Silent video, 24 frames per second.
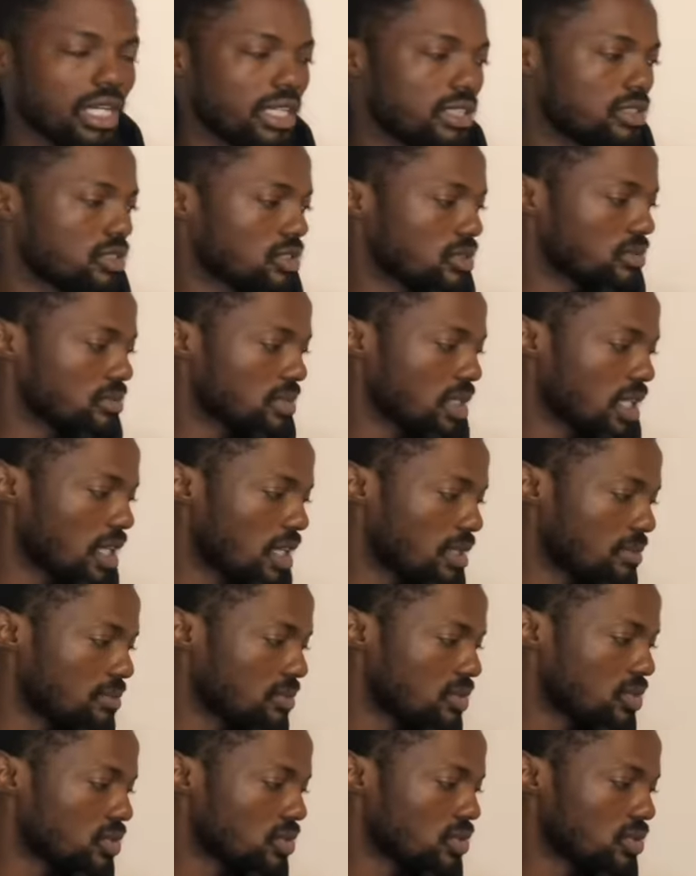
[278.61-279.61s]
and
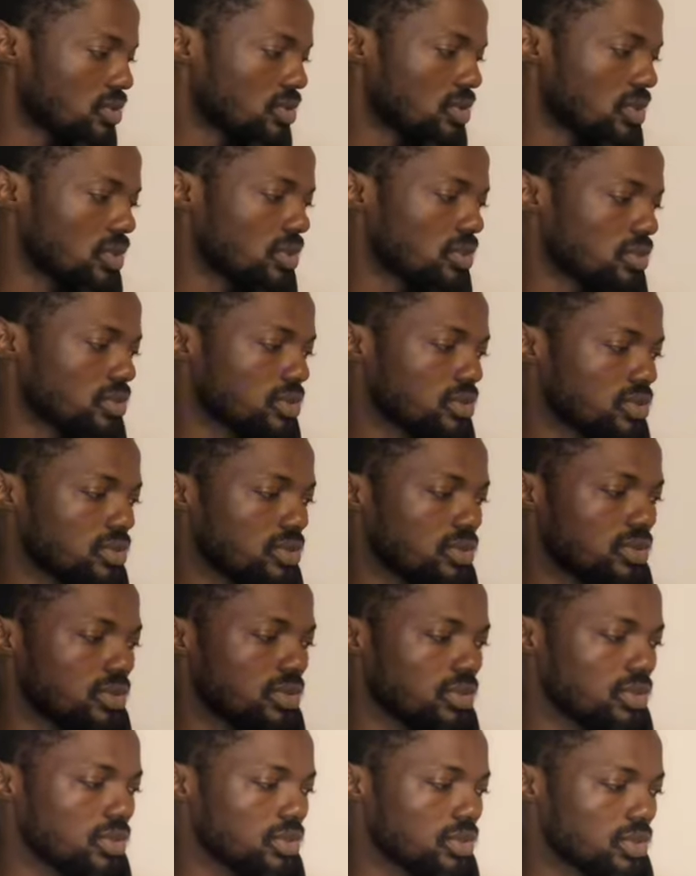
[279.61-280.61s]
sometimes you could also
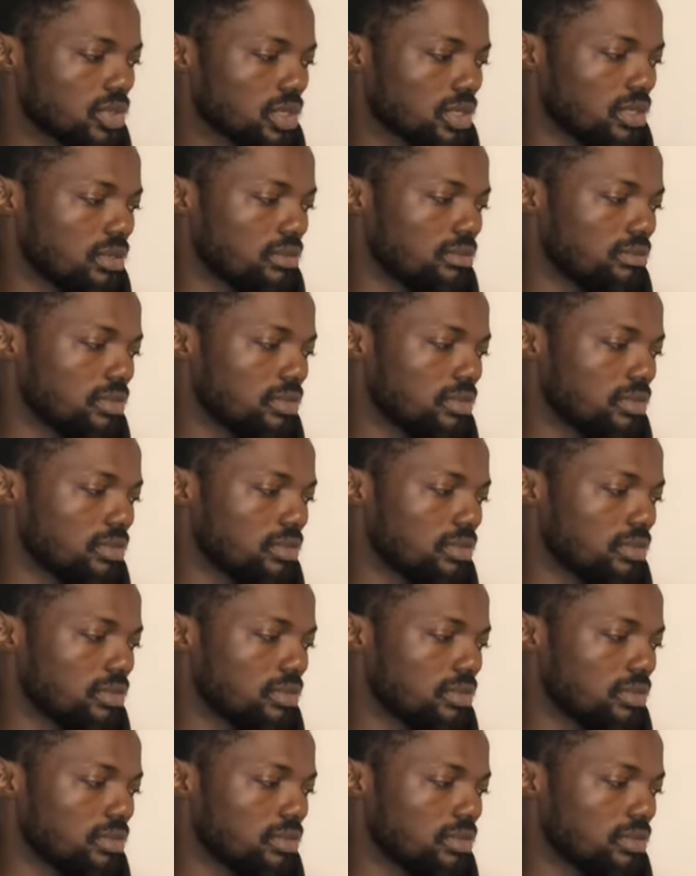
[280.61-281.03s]
use